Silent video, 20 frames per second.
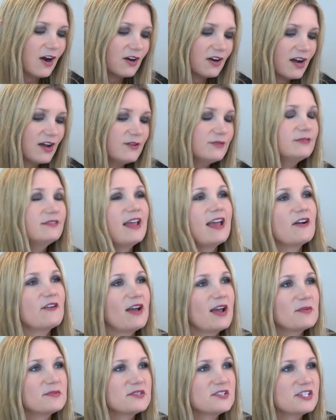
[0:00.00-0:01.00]
our own now
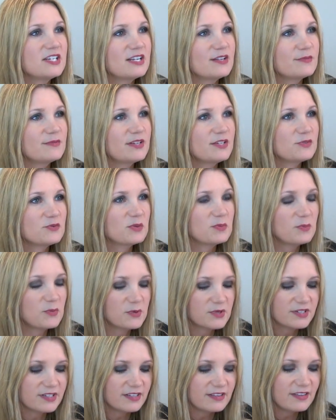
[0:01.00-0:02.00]
Habersham has
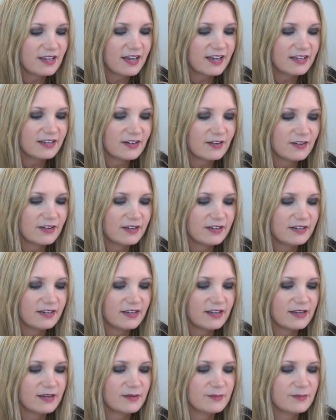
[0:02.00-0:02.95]
reported that on,